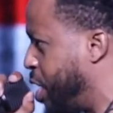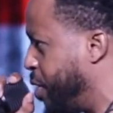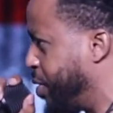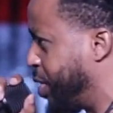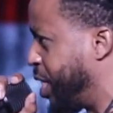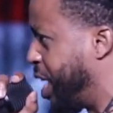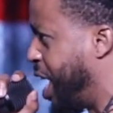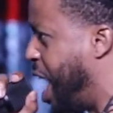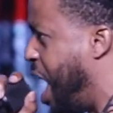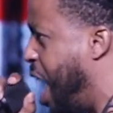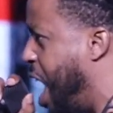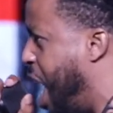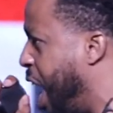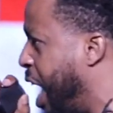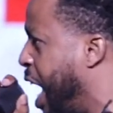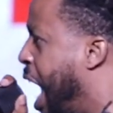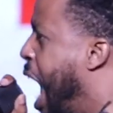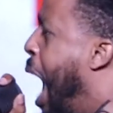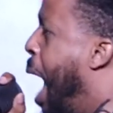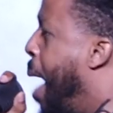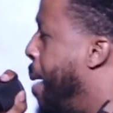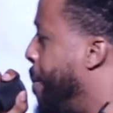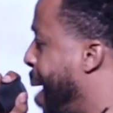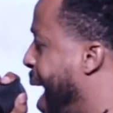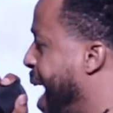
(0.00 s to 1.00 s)
of God.
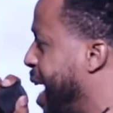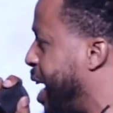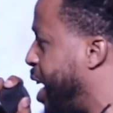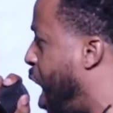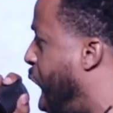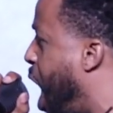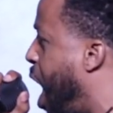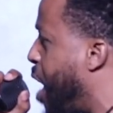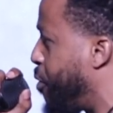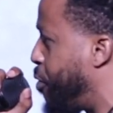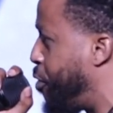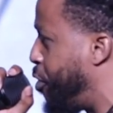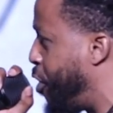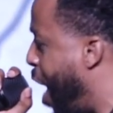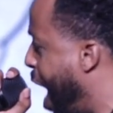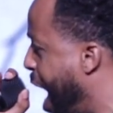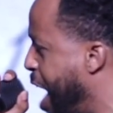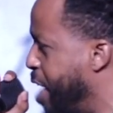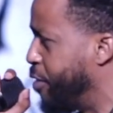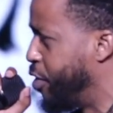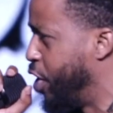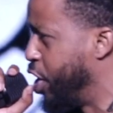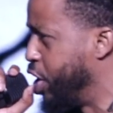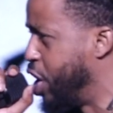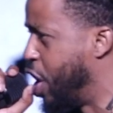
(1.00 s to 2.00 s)
May God
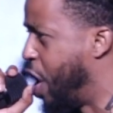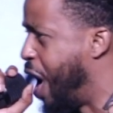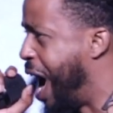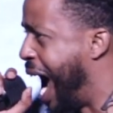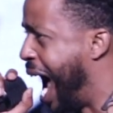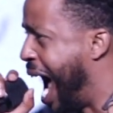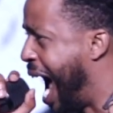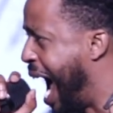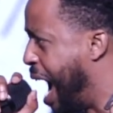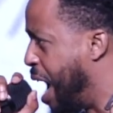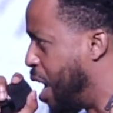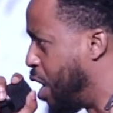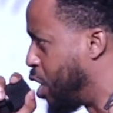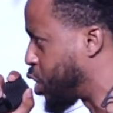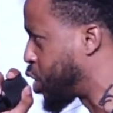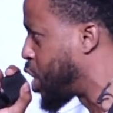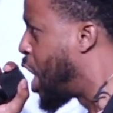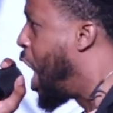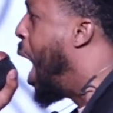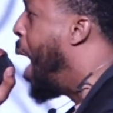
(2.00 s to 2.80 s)
favor your house.